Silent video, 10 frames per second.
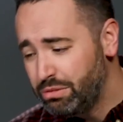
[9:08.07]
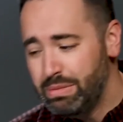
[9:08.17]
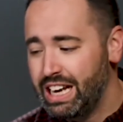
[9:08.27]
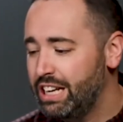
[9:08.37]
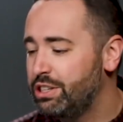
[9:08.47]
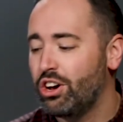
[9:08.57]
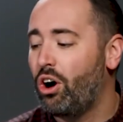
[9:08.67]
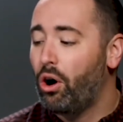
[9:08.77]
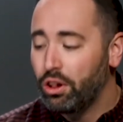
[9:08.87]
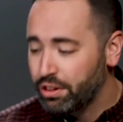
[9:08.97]
Man, it's
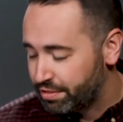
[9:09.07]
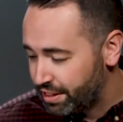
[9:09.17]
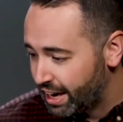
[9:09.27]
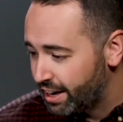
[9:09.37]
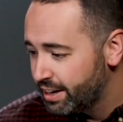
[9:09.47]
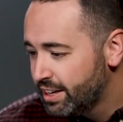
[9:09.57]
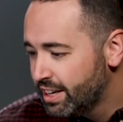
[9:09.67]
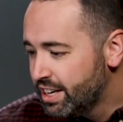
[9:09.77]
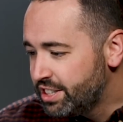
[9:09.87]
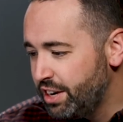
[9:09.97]
all of that.
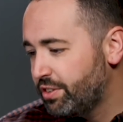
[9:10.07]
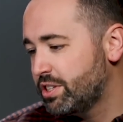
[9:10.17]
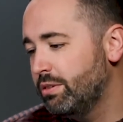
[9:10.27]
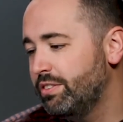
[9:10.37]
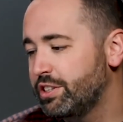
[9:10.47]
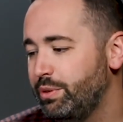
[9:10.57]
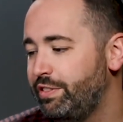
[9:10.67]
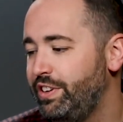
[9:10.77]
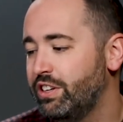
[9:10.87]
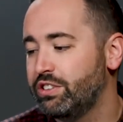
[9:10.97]
See, for some of us, we
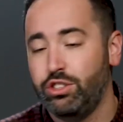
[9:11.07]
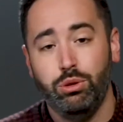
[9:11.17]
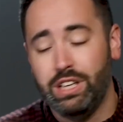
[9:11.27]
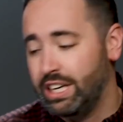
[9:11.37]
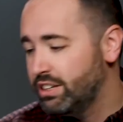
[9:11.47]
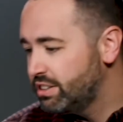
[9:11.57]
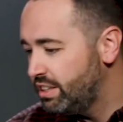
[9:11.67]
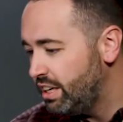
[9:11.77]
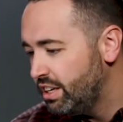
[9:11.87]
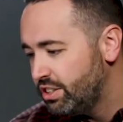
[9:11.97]
feel too
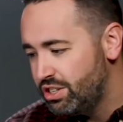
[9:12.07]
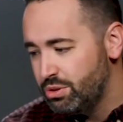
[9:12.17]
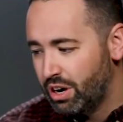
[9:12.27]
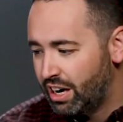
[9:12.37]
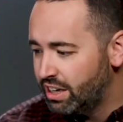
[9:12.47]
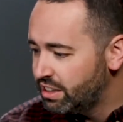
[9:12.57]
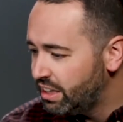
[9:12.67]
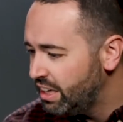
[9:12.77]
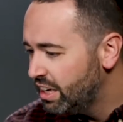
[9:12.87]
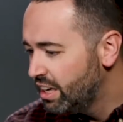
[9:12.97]
guilty, too
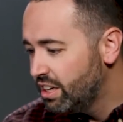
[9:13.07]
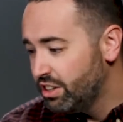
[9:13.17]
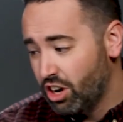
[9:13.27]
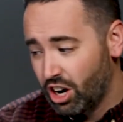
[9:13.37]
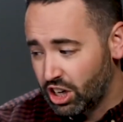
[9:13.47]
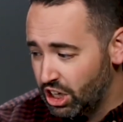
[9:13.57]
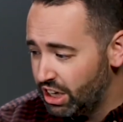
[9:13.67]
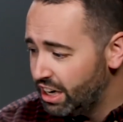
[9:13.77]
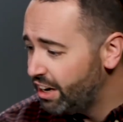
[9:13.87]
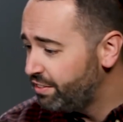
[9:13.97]
ugly, not good
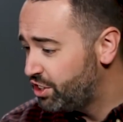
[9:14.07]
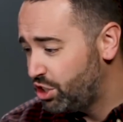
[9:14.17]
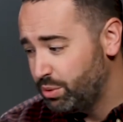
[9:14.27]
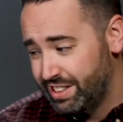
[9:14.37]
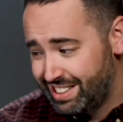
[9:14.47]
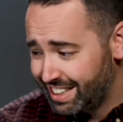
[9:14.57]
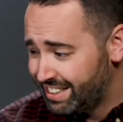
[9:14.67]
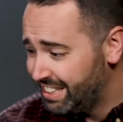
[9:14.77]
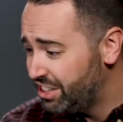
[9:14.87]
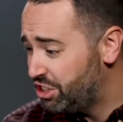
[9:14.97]
enough, too
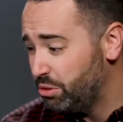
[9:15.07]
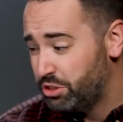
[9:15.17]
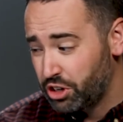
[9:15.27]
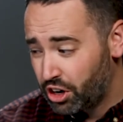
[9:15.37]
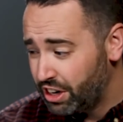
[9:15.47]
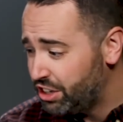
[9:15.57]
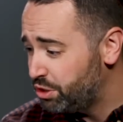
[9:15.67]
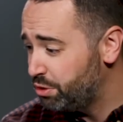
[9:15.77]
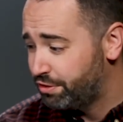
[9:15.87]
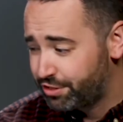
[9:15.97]
addicted, too dirty,
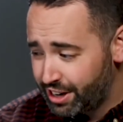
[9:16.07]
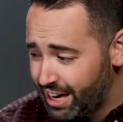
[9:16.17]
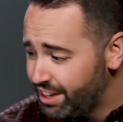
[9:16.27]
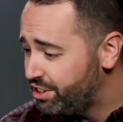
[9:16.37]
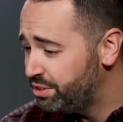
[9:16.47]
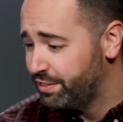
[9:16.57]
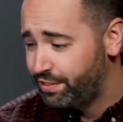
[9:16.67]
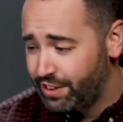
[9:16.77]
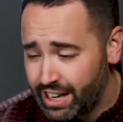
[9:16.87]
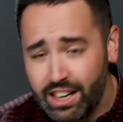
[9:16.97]
too afraid, too
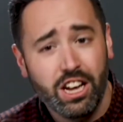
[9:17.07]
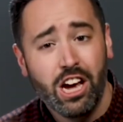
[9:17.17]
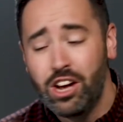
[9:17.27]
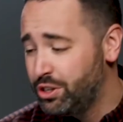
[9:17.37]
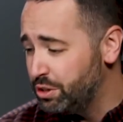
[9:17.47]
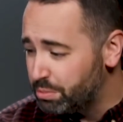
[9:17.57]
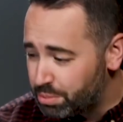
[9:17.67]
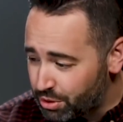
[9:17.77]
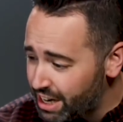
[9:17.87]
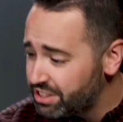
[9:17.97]
defeated, too
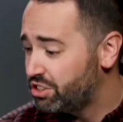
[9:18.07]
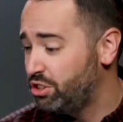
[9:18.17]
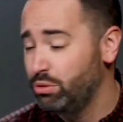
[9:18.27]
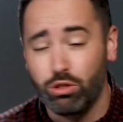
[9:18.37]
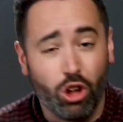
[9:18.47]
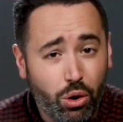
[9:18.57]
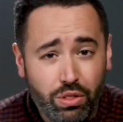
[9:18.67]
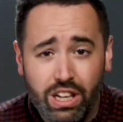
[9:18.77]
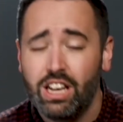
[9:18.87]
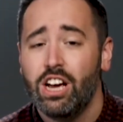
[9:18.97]
depressed, too
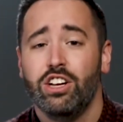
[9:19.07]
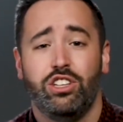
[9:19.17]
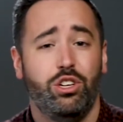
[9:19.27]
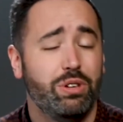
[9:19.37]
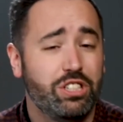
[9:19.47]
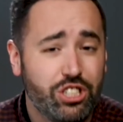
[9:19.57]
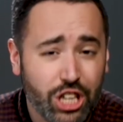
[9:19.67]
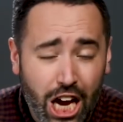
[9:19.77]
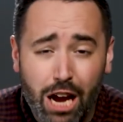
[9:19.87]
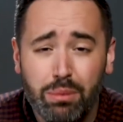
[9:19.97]
lonely, too
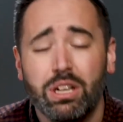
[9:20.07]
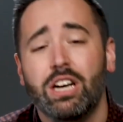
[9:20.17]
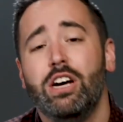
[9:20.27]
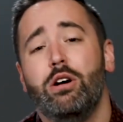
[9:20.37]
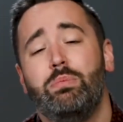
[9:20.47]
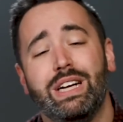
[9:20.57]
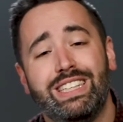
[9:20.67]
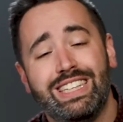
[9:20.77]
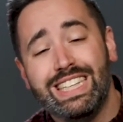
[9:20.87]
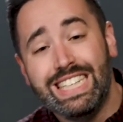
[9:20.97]
ashamed. But
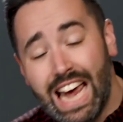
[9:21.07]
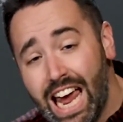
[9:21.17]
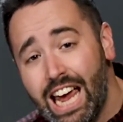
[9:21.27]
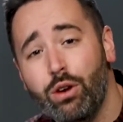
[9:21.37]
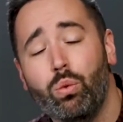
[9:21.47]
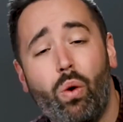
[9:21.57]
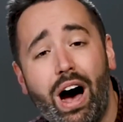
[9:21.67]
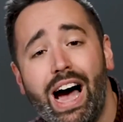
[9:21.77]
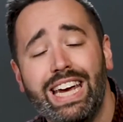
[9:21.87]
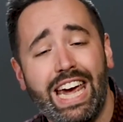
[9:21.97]
today,
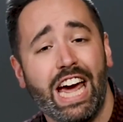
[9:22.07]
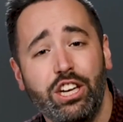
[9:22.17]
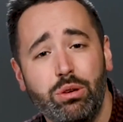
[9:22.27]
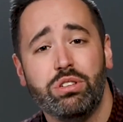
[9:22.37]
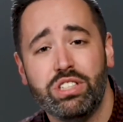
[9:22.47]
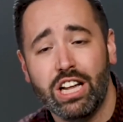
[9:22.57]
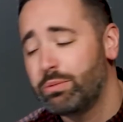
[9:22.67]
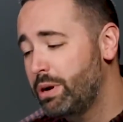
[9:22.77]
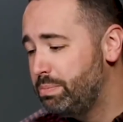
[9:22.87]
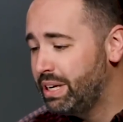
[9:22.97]
why can you
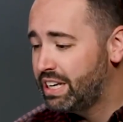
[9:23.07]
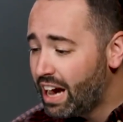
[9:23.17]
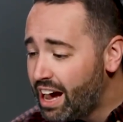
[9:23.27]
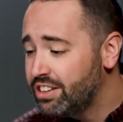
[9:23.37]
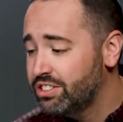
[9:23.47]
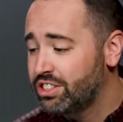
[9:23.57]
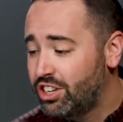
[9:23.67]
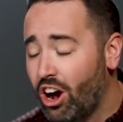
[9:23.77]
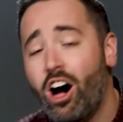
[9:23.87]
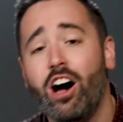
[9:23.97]
celebrate? Because
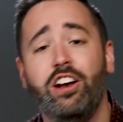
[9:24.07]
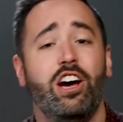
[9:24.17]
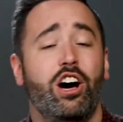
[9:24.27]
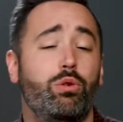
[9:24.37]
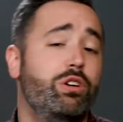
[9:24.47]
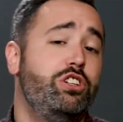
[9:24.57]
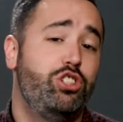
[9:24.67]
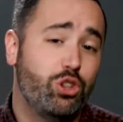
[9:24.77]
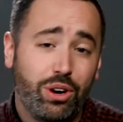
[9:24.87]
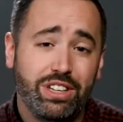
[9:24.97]
God
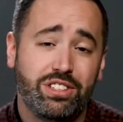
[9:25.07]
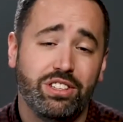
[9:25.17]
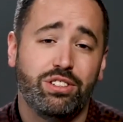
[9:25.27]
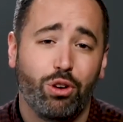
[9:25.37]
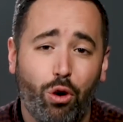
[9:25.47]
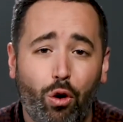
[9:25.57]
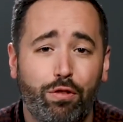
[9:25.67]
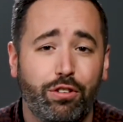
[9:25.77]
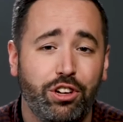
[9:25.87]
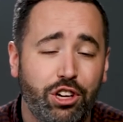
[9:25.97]
rejoices
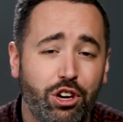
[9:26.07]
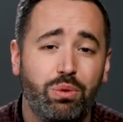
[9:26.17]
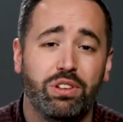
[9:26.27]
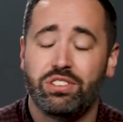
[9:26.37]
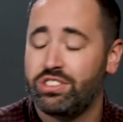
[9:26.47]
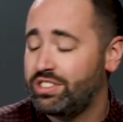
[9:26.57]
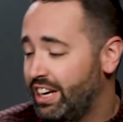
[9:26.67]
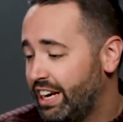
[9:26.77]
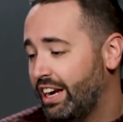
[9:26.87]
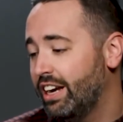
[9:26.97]
over you with
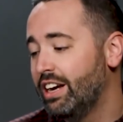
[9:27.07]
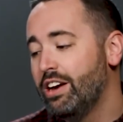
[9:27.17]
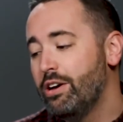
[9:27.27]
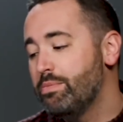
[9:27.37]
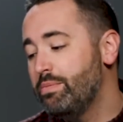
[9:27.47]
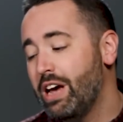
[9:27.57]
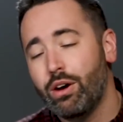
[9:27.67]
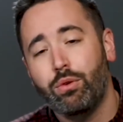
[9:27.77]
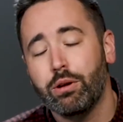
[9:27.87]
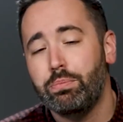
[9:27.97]
singing.
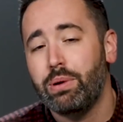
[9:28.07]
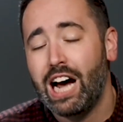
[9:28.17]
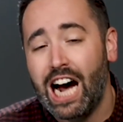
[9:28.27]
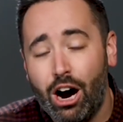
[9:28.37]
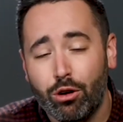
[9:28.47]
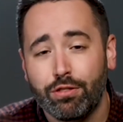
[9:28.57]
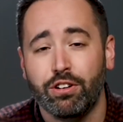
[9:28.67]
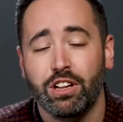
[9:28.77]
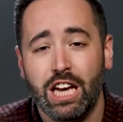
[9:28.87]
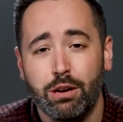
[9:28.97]
Man, what a
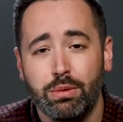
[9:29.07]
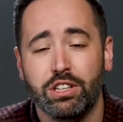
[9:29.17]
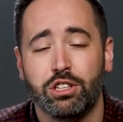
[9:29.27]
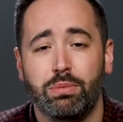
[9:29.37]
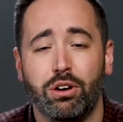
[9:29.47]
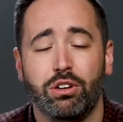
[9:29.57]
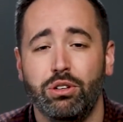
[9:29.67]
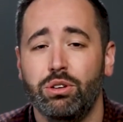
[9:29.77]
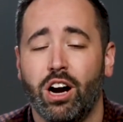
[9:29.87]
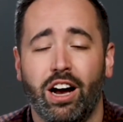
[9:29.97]
powerful image about
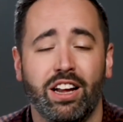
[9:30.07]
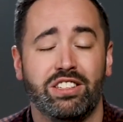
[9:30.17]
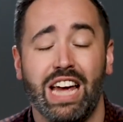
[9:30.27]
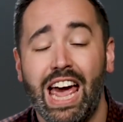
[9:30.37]
who God is.